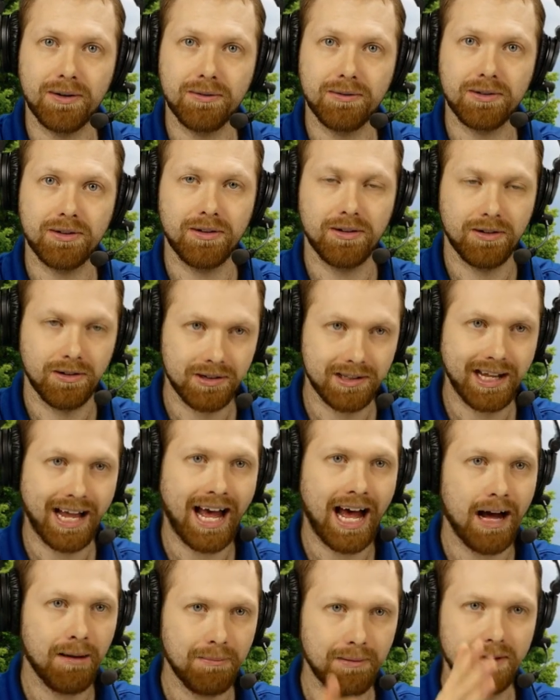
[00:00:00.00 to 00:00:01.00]
It was a little
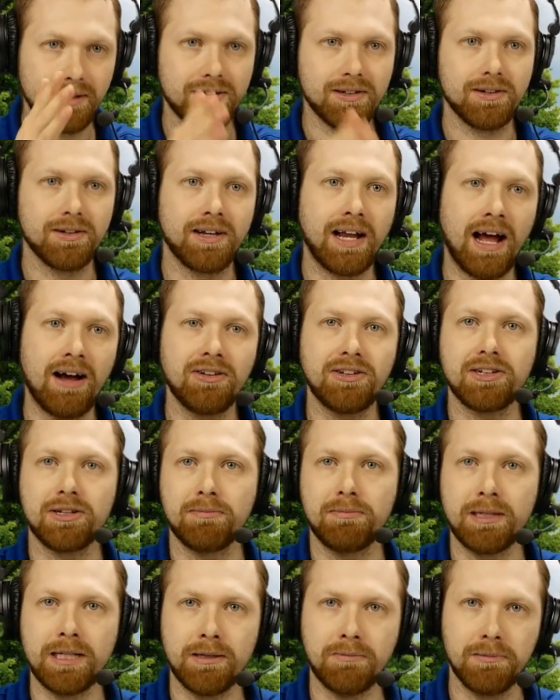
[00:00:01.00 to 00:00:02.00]
tablet to announce to
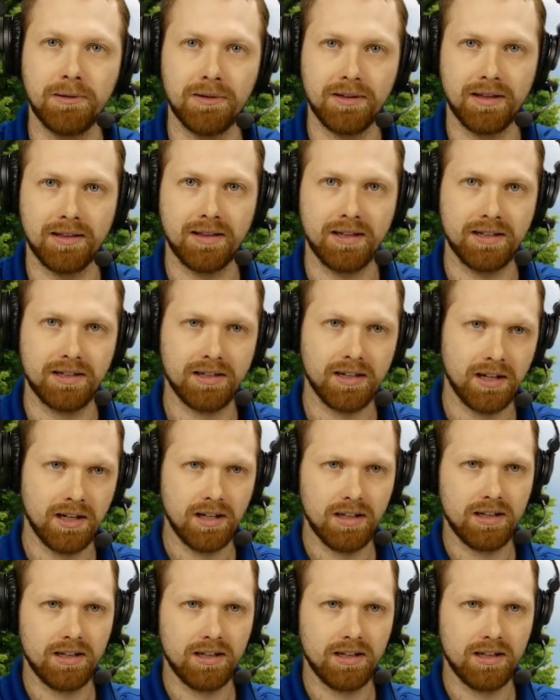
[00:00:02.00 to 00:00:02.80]
people that this